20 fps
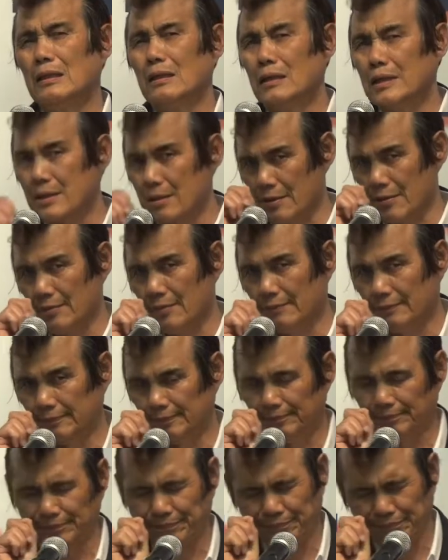Listen,
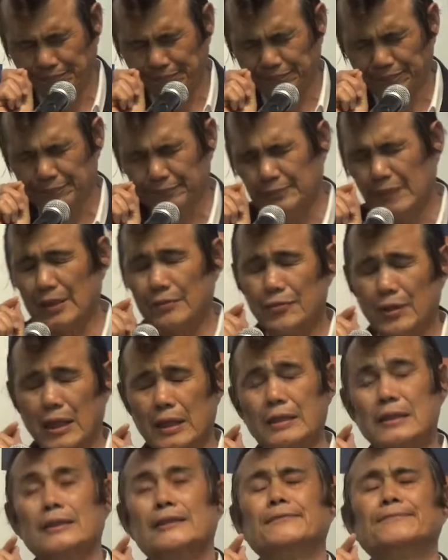my
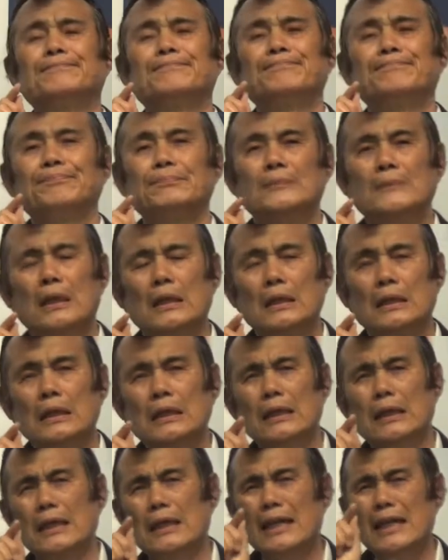friend.
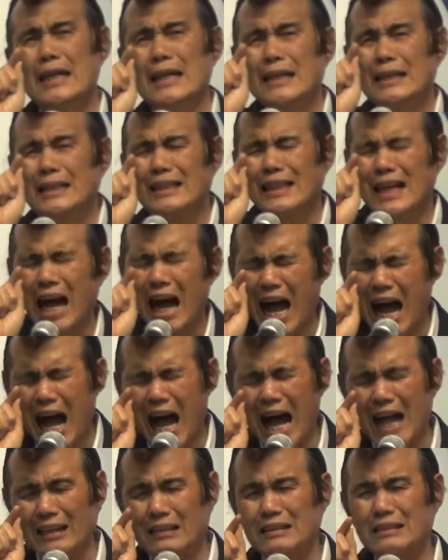
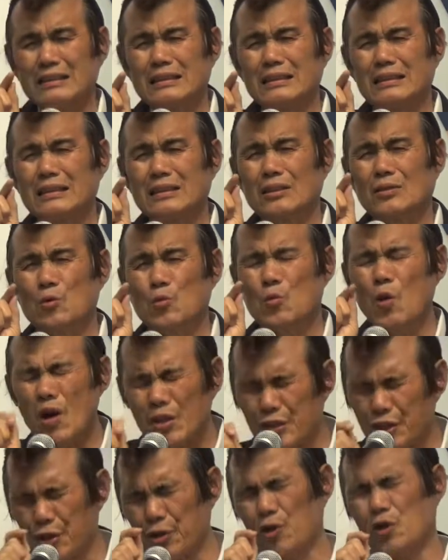God
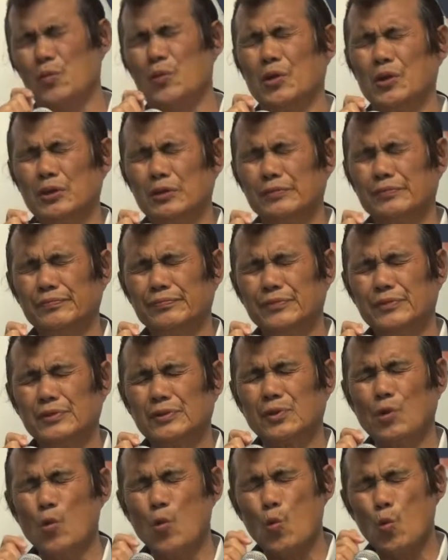watch over
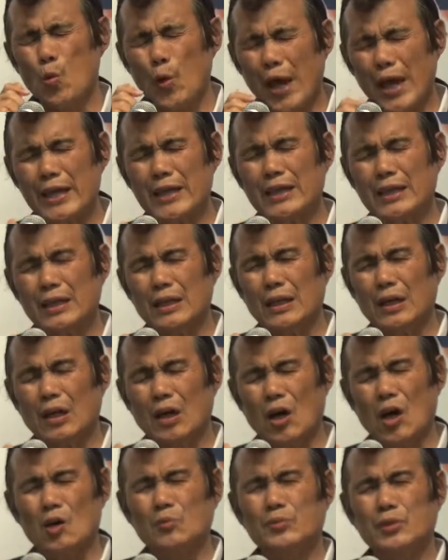the way
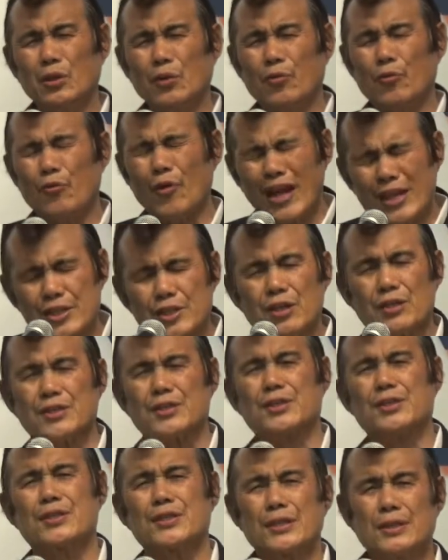of the
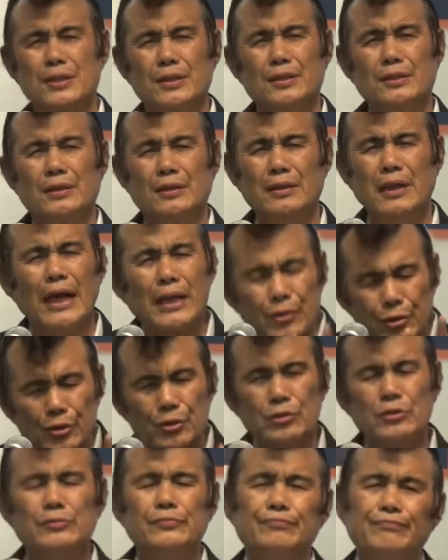righteous, like
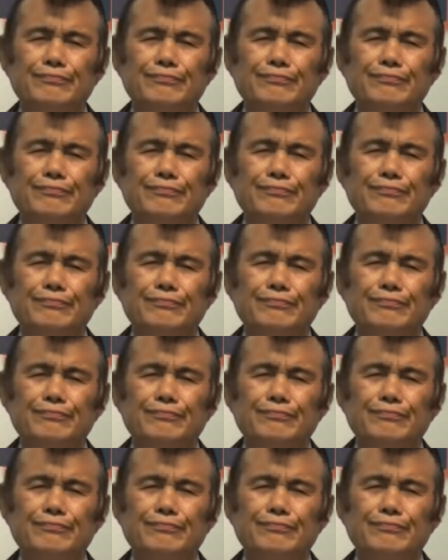you.